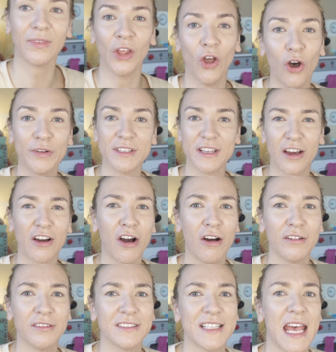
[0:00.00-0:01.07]
Obviously I
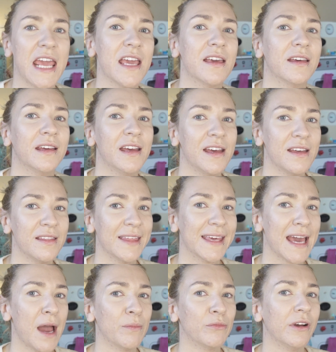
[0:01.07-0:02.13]
can't take the
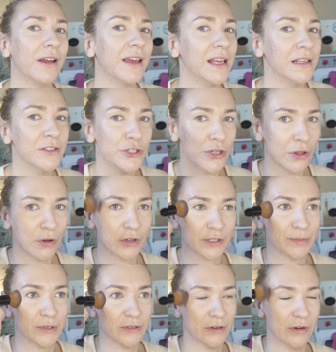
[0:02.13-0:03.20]
camera into the
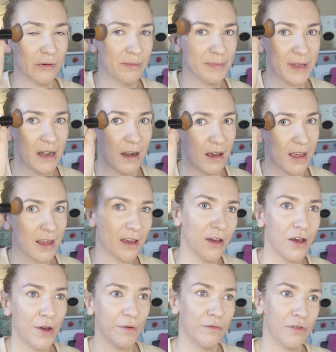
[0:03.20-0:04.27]
hospital and be like
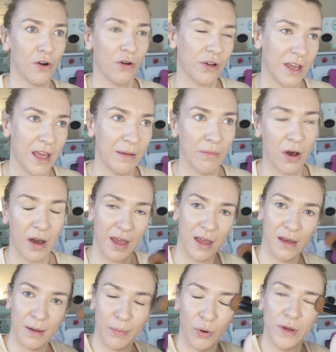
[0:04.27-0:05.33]
vlogging my
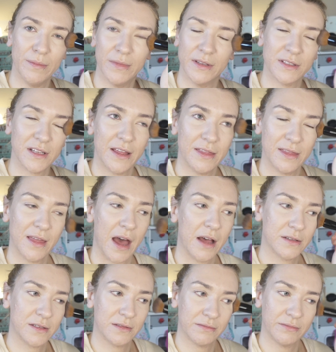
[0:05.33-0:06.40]
appointments, like
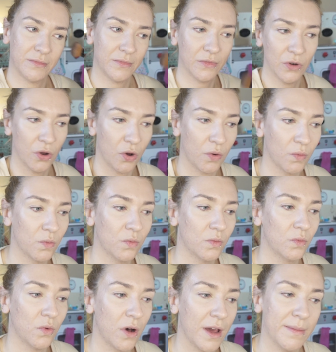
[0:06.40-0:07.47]
that's not
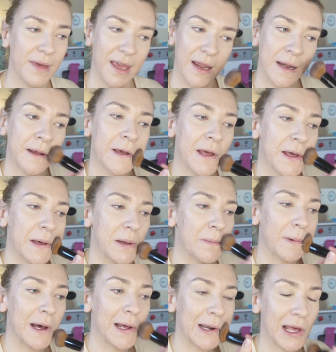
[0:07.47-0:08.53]
what I mean.
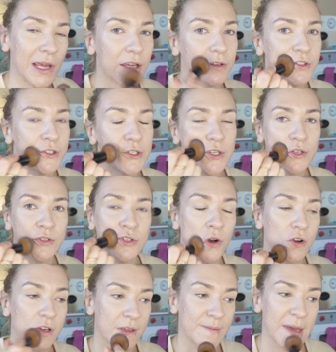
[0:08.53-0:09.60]
But like just
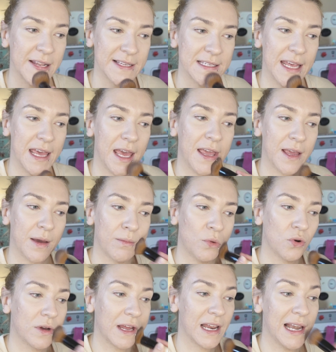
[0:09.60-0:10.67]
documenting
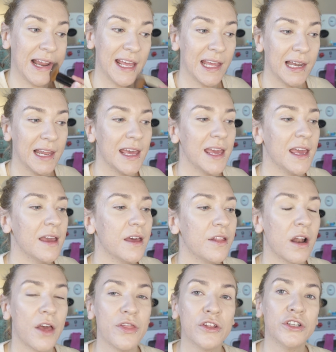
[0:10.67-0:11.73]
more clearly
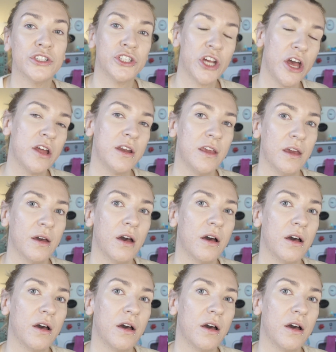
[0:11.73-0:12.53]
like the journey